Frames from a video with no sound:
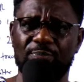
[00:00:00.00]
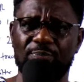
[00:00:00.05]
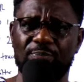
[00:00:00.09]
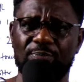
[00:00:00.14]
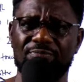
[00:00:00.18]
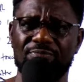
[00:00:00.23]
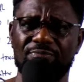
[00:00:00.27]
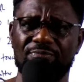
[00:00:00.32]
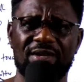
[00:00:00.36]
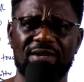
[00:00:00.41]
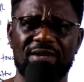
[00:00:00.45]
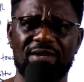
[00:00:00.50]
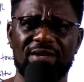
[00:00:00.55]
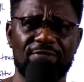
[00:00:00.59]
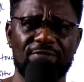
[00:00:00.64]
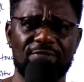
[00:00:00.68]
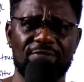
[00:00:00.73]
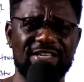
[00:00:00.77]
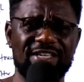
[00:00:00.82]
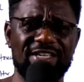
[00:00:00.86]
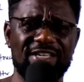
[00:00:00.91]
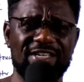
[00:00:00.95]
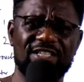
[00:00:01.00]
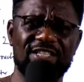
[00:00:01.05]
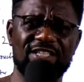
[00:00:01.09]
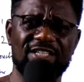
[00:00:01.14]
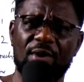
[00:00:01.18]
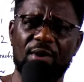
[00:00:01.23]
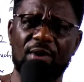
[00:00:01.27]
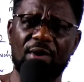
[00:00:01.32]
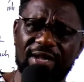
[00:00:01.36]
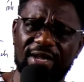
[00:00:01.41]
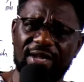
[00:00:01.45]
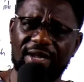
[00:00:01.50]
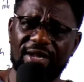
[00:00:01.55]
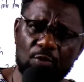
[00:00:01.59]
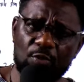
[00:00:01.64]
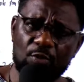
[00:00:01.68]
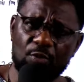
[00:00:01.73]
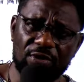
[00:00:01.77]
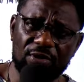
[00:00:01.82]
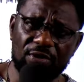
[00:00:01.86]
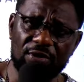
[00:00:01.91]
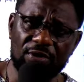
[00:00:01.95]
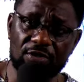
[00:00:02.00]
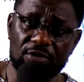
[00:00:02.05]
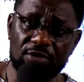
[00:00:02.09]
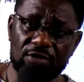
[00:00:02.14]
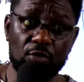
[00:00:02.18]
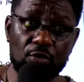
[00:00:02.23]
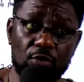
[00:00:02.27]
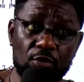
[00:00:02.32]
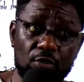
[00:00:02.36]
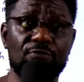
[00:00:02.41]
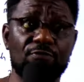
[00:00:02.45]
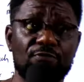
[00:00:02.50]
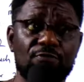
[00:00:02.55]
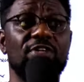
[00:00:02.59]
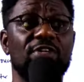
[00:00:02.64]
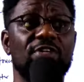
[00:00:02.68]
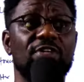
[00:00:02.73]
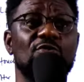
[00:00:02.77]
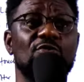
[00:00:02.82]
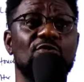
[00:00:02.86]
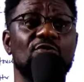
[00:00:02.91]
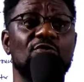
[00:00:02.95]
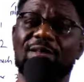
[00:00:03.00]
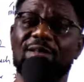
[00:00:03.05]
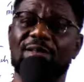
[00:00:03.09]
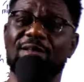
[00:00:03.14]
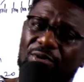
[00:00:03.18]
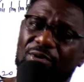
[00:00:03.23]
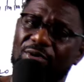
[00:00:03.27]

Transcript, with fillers: reasons why they can open it or even reasons why they blocked it.